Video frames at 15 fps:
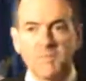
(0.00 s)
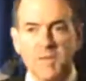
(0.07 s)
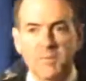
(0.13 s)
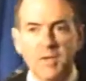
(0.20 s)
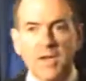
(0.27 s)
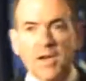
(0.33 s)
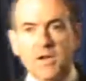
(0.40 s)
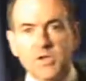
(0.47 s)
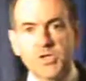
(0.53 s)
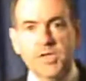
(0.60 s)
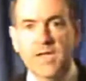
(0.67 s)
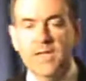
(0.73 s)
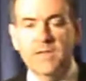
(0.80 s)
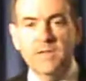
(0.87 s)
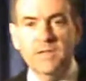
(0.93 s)
amendment.
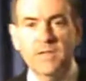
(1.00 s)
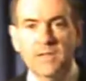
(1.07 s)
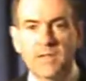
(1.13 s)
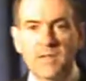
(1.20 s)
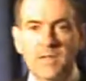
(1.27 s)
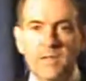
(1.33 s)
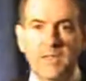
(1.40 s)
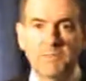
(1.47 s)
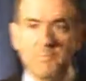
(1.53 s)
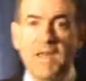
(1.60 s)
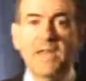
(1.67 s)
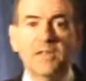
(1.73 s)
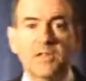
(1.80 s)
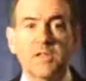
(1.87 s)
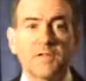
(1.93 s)
That
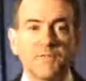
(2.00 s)
made it the